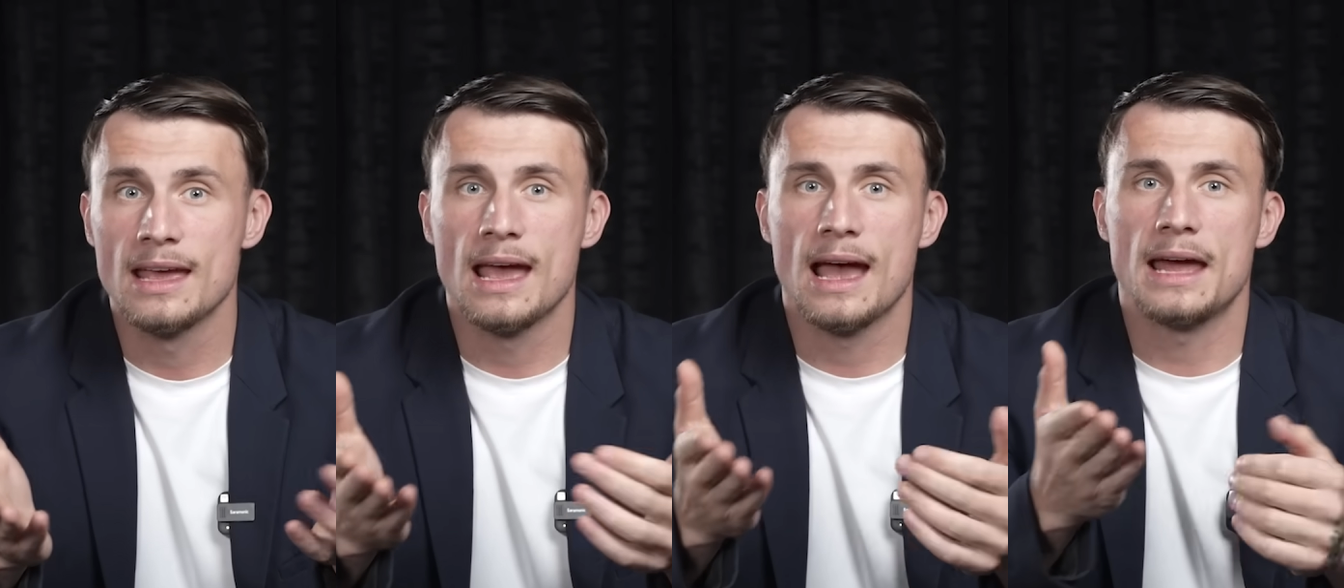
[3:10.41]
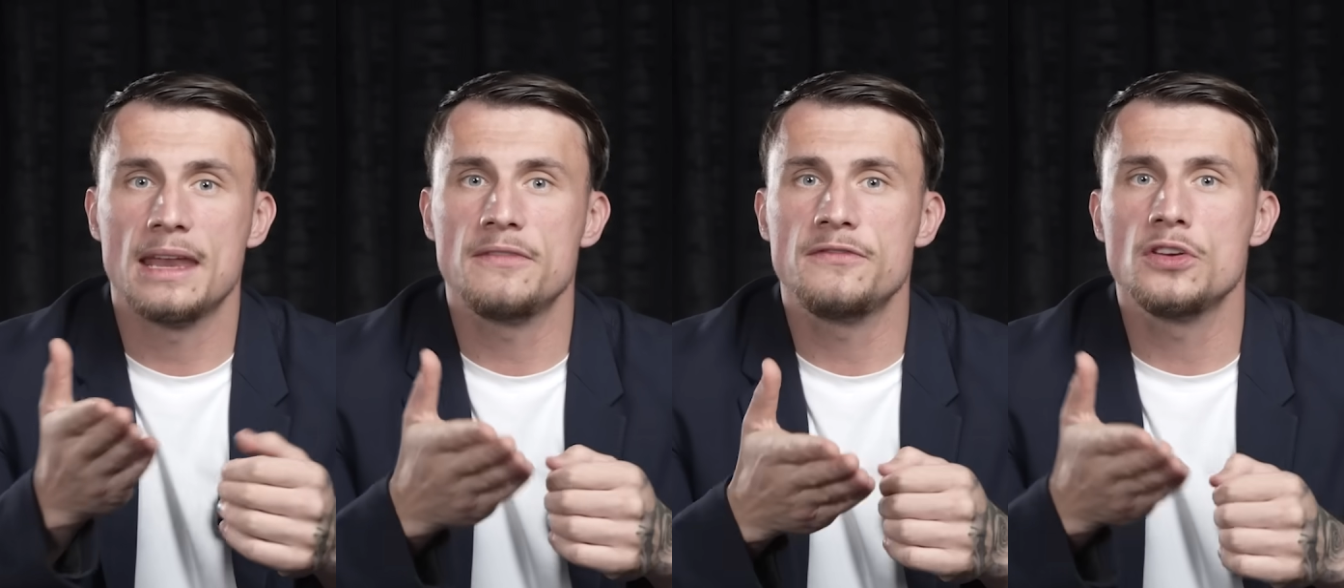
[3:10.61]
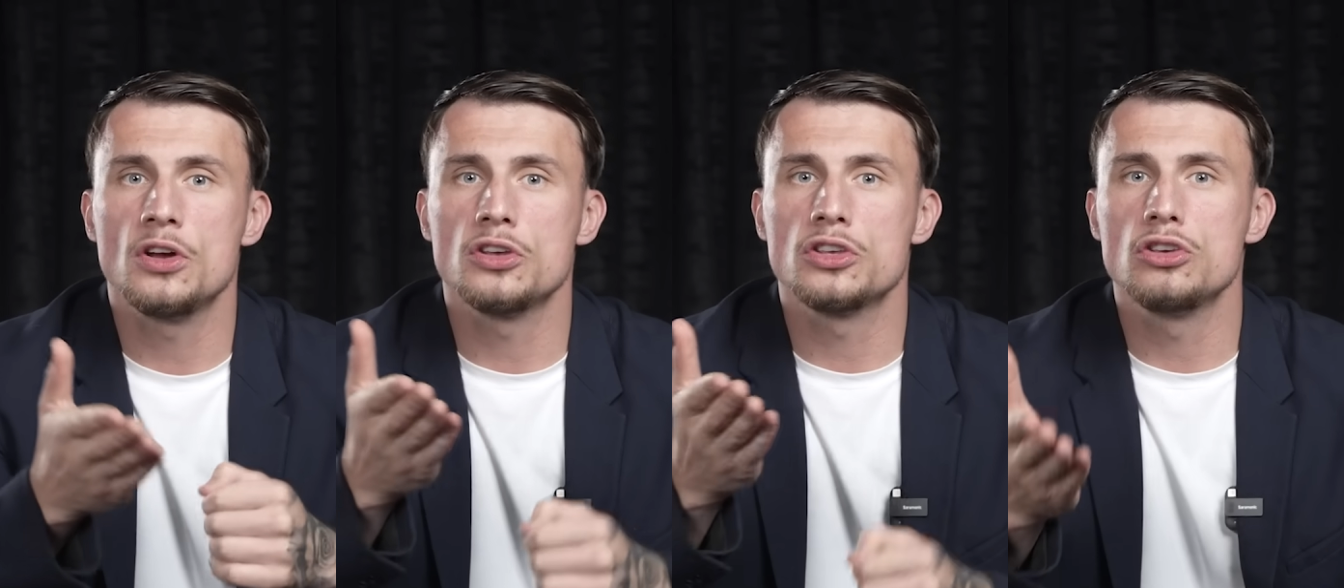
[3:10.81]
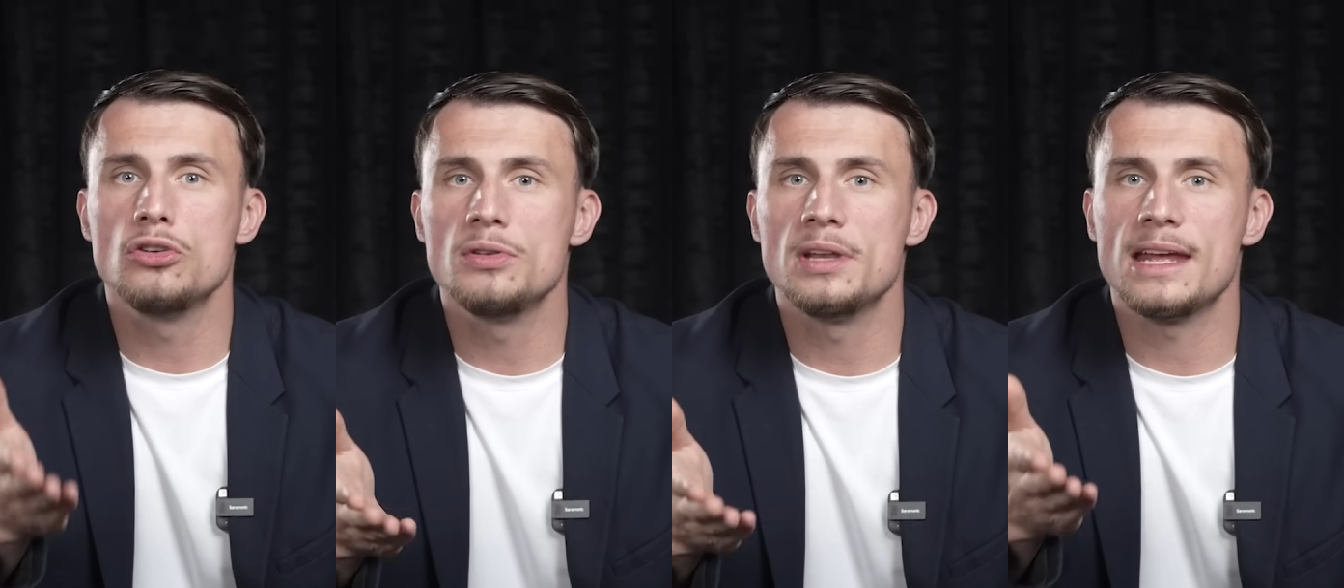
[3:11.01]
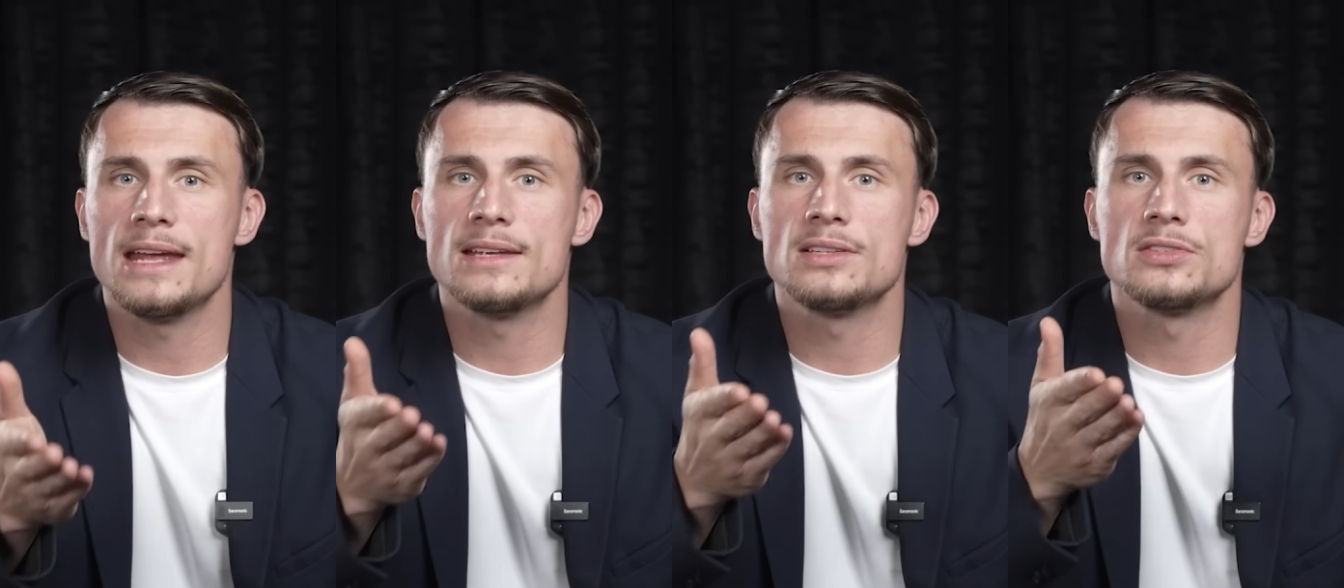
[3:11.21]
And if your
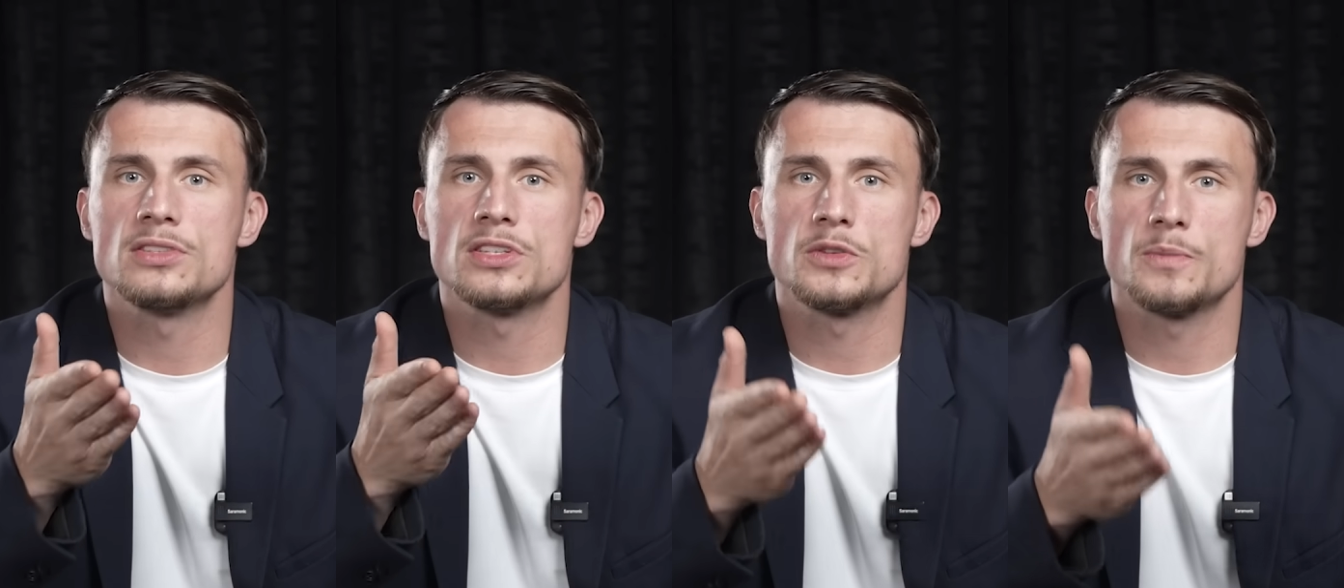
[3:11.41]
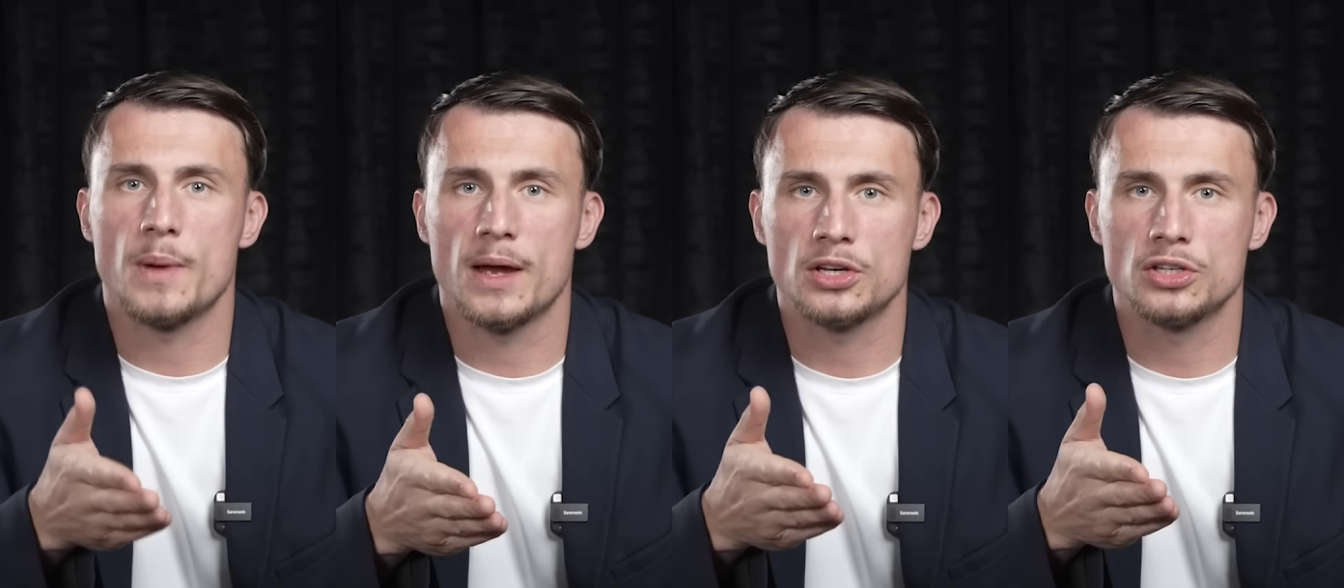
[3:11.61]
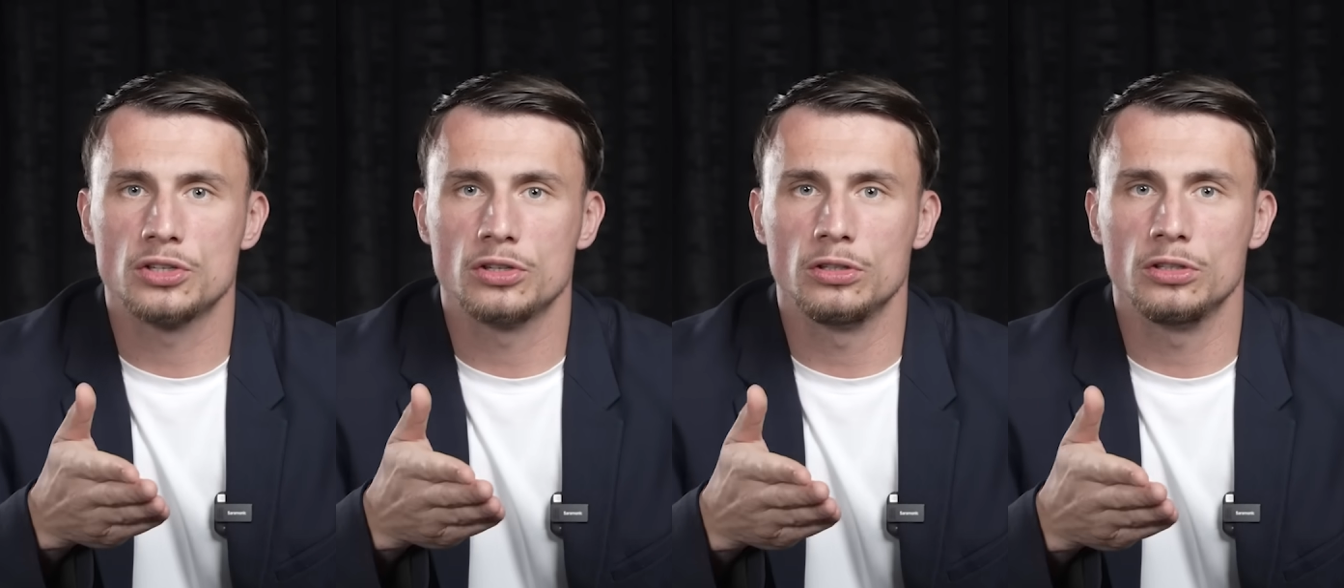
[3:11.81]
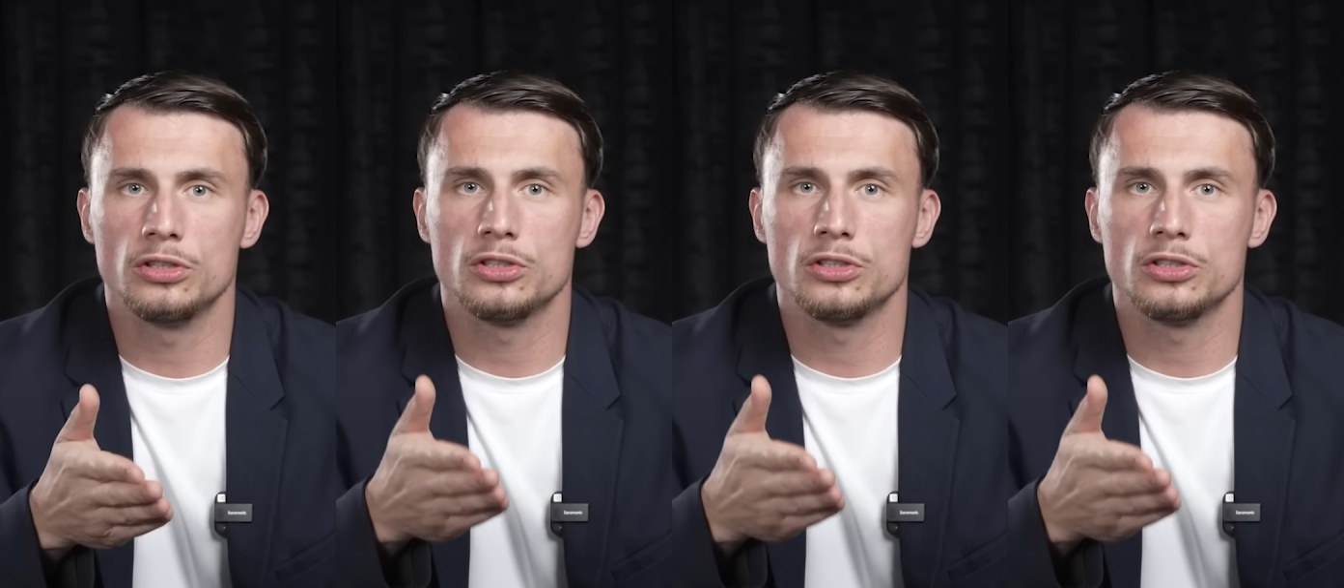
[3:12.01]
unit isn't special,